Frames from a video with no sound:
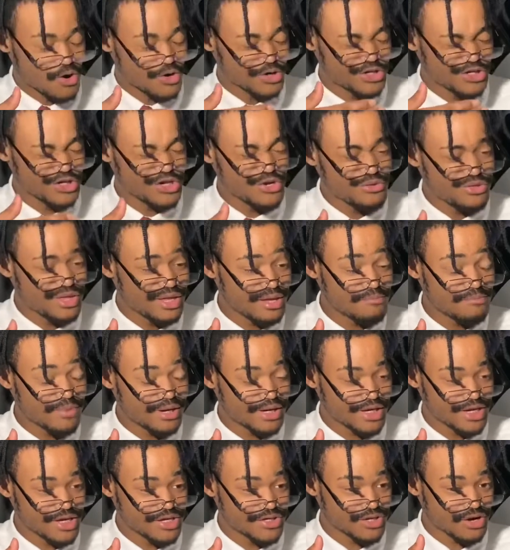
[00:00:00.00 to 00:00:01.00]
do you think
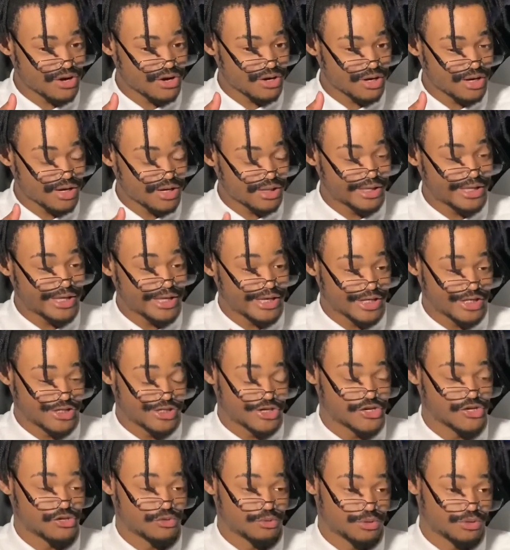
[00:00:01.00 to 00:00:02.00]
monkeys are ugly in
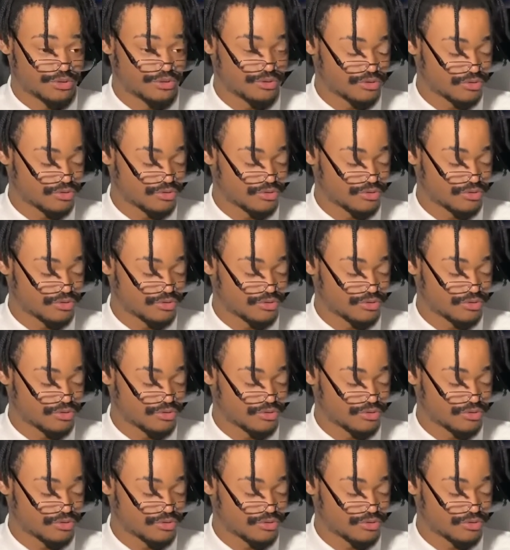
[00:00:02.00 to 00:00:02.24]
general?